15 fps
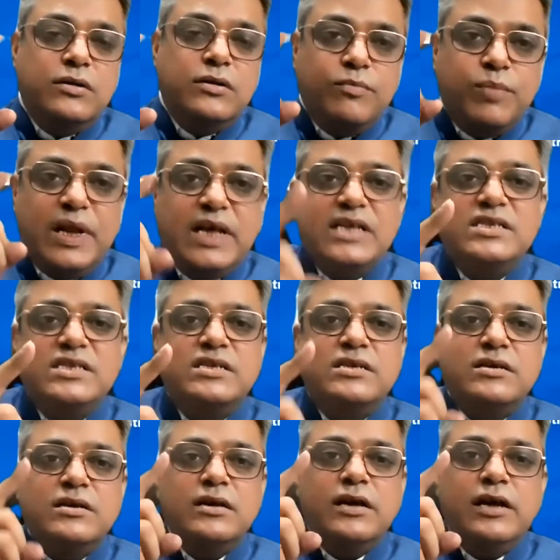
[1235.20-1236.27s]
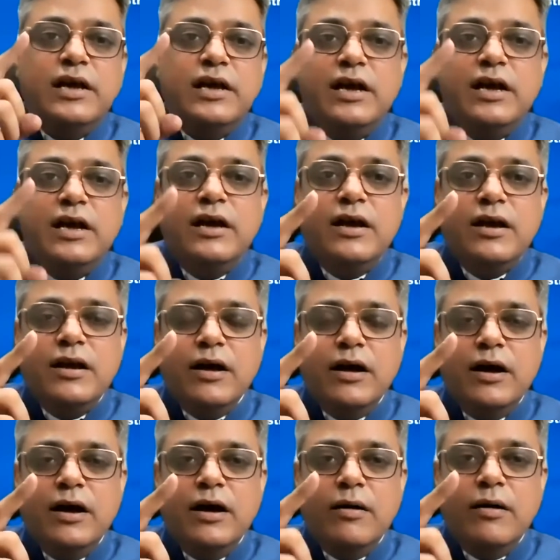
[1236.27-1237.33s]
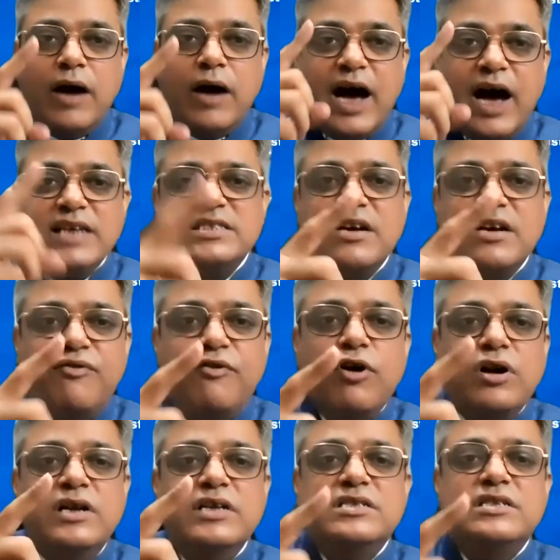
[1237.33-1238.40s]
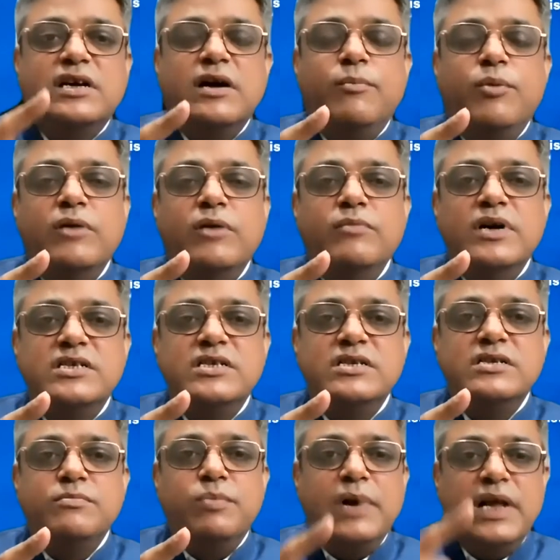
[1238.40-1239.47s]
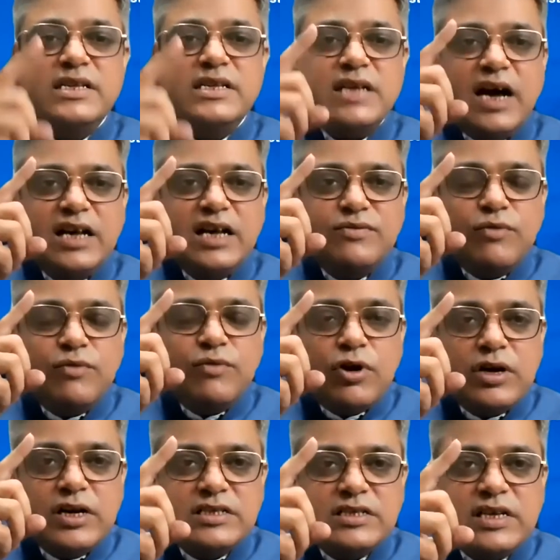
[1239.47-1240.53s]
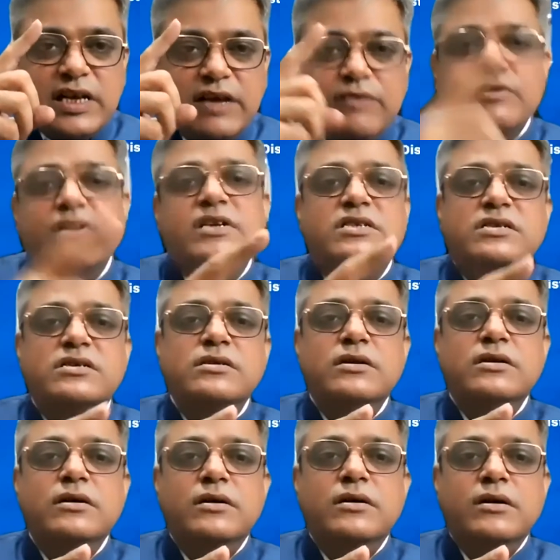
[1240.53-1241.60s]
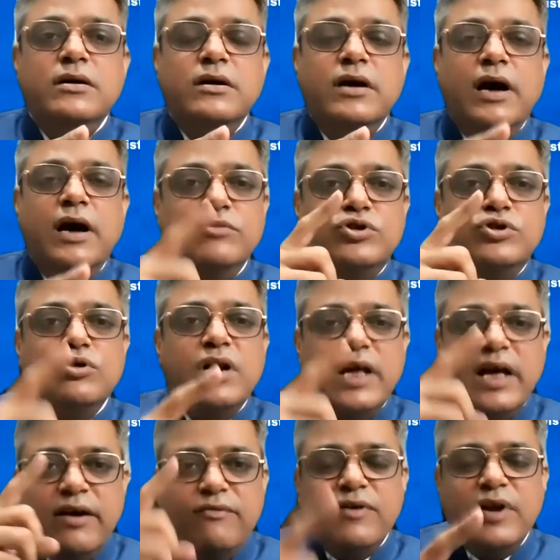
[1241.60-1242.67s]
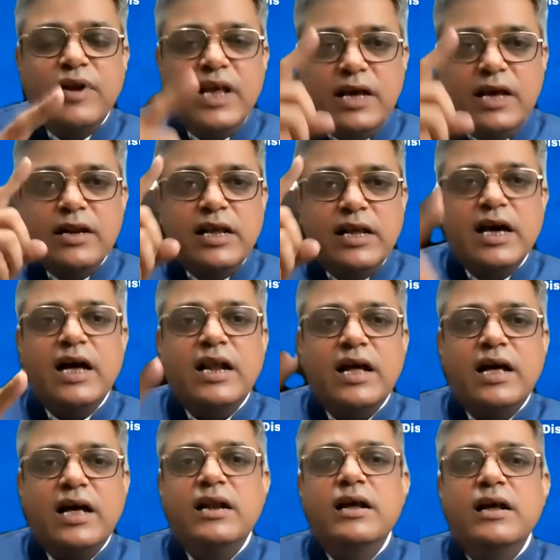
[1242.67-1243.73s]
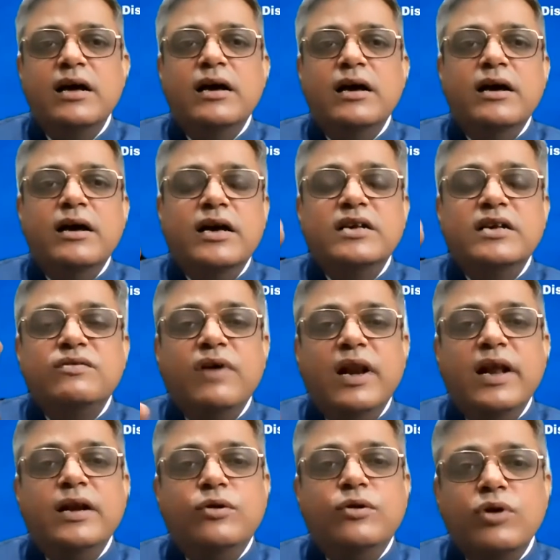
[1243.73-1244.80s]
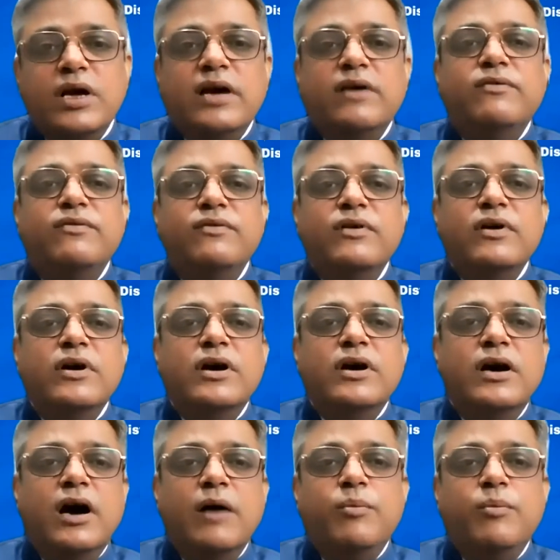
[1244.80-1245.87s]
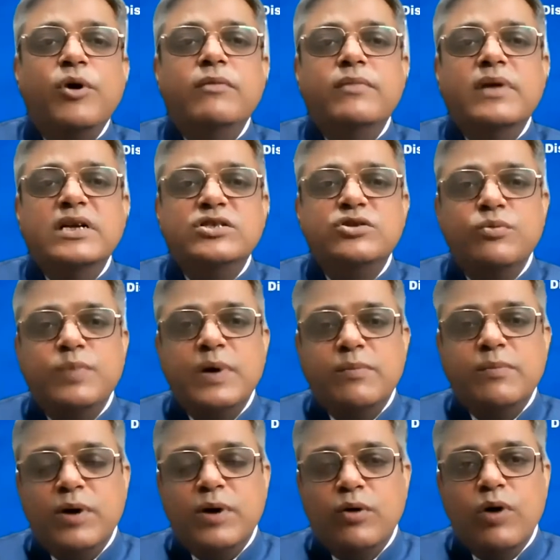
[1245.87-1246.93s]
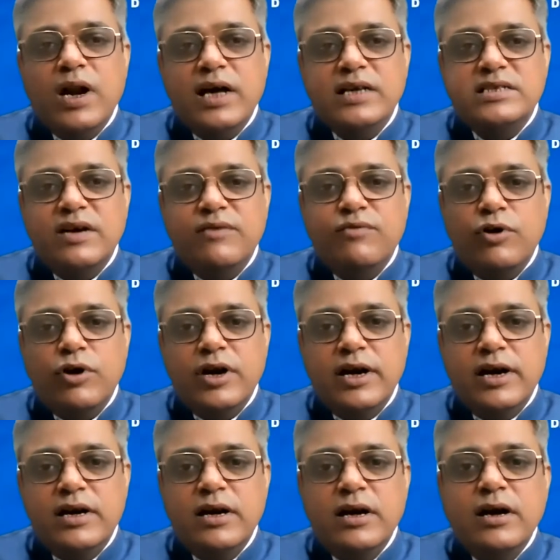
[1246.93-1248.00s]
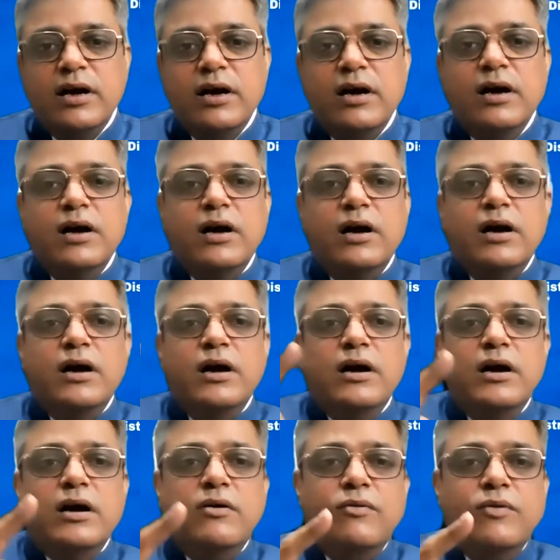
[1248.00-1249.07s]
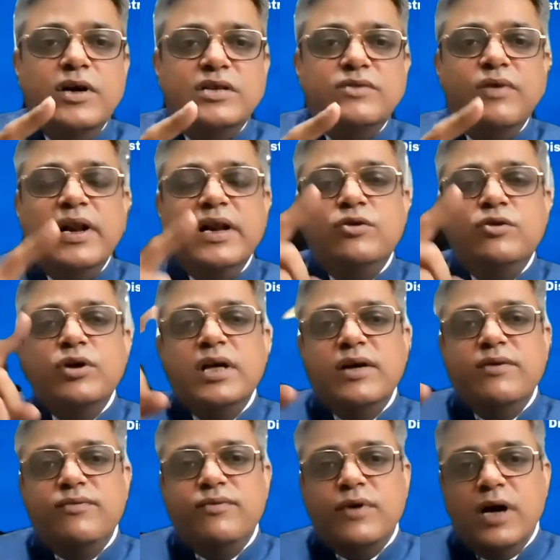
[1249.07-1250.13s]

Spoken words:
Please ask for district appointments. Please ask for district events. I'm sure every DRR is willing to give appointments to people who are asking for it, is willing to give